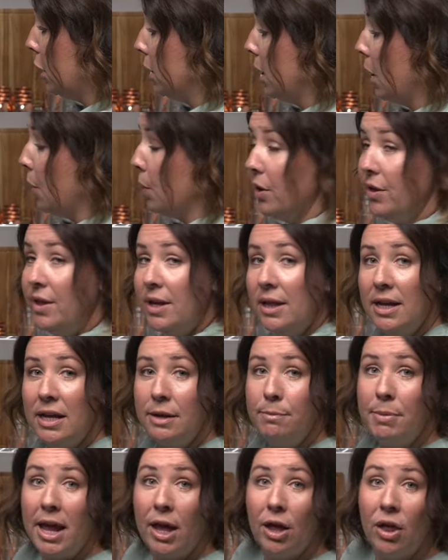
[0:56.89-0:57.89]
lower the
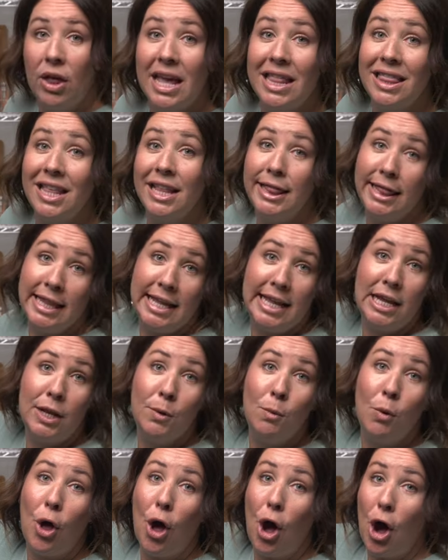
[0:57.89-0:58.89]
lid bail and the
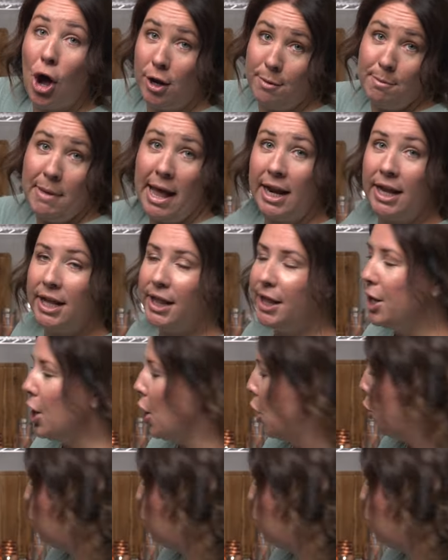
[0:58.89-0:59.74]
lid will automatically